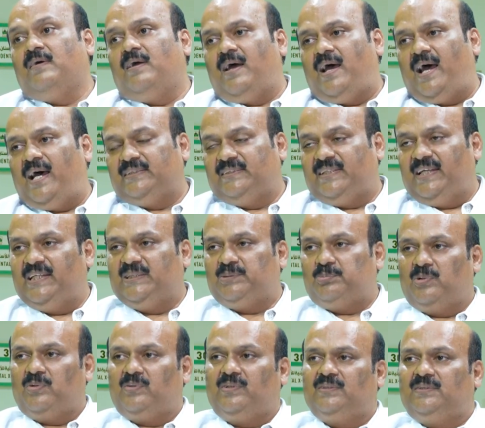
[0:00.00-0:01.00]
as the age
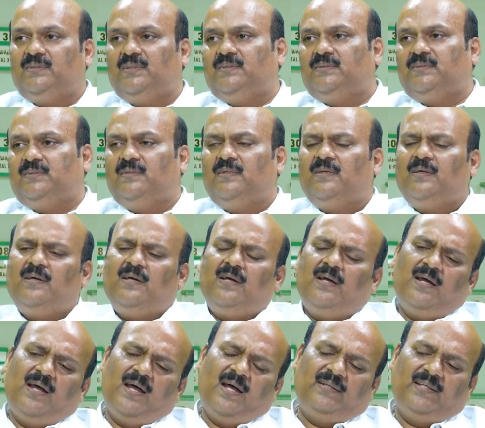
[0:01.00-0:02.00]
progresses.
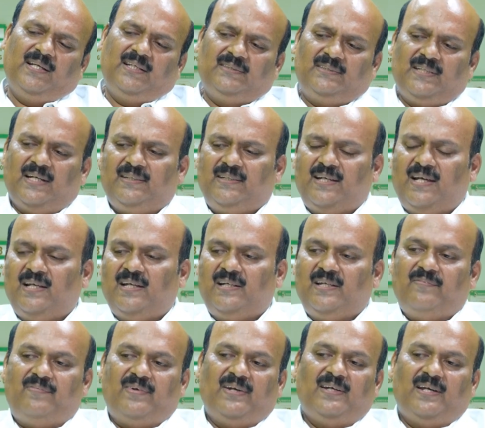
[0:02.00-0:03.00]
And there is entirely
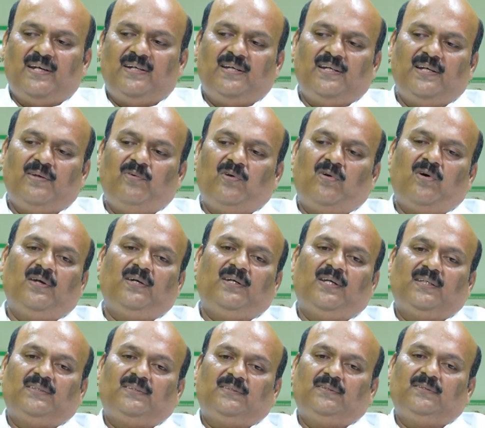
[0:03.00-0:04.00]
different entity, we call it
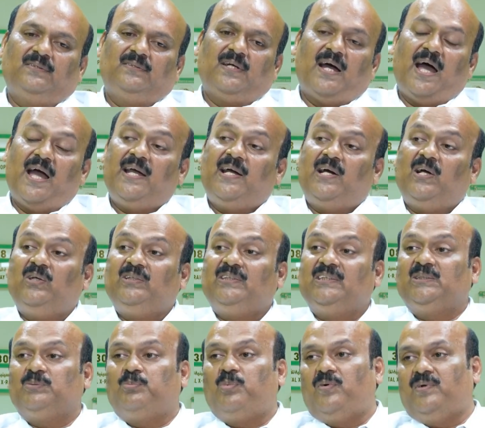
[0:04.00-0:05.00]
as ankylosing
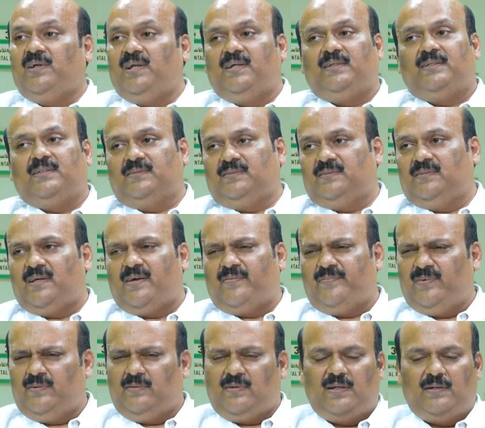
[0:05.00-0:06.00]
spondylitis.
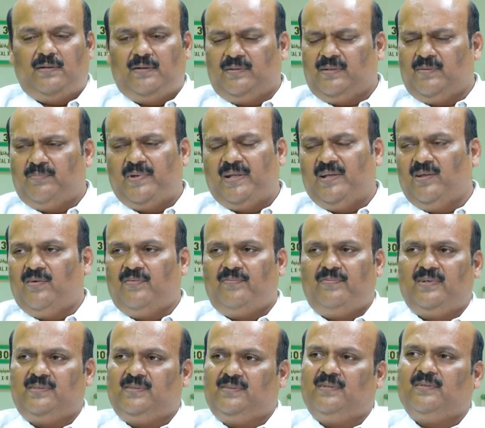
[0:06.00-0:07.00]
I think many of
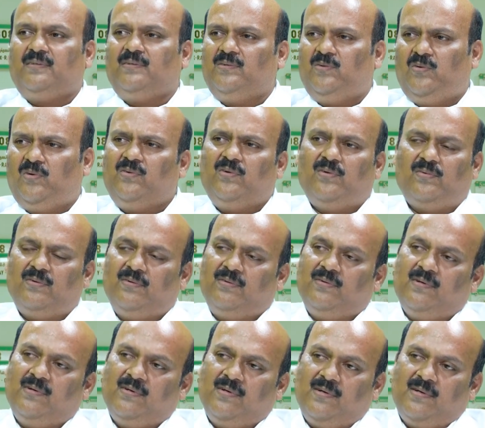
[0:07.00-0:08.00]
us don't know.
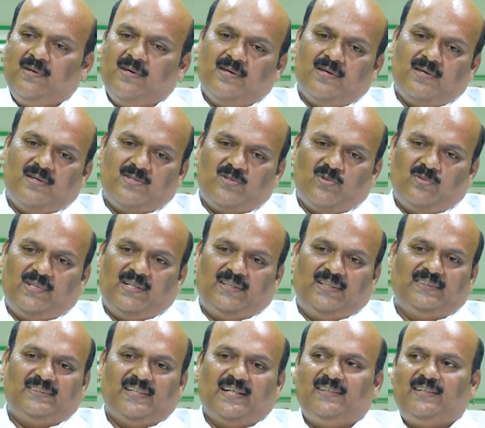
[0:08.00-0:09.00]
So that
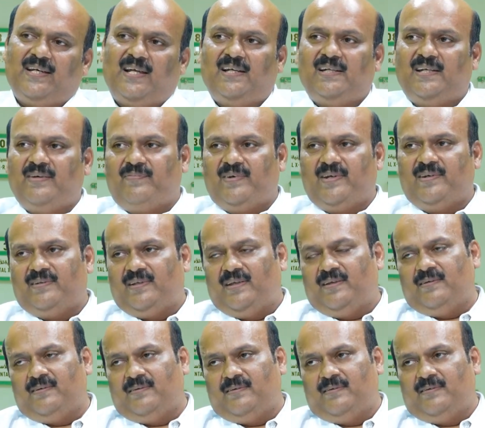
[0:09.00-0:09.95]
is entirely different thing.